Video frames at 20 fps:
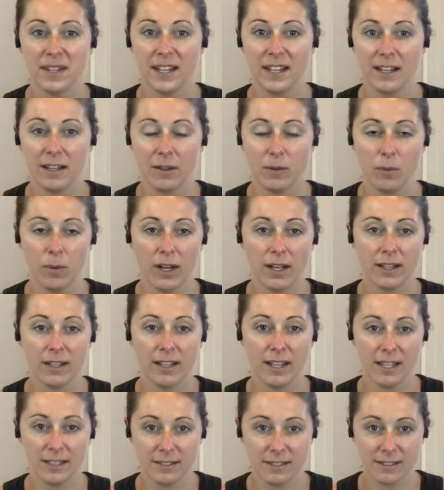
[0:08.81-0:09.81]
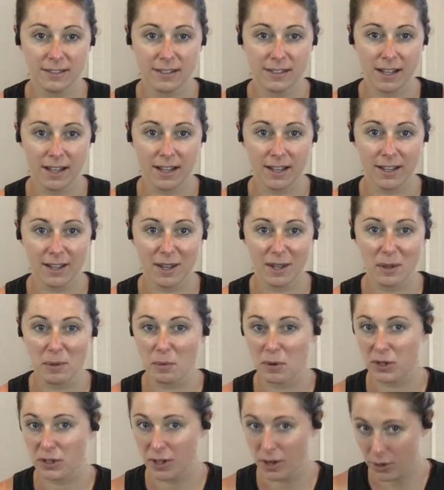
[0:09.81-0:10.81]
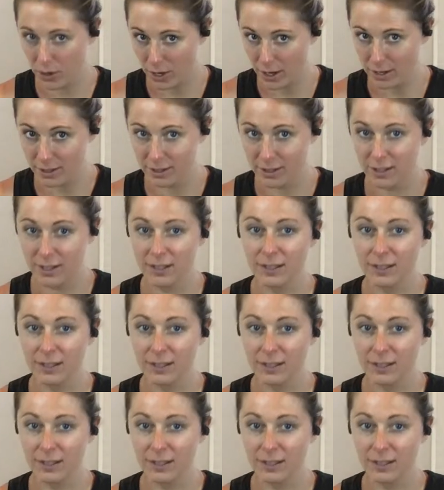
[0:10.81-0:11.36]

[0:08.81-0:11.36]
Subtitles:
ALYSSA, and the word yoga.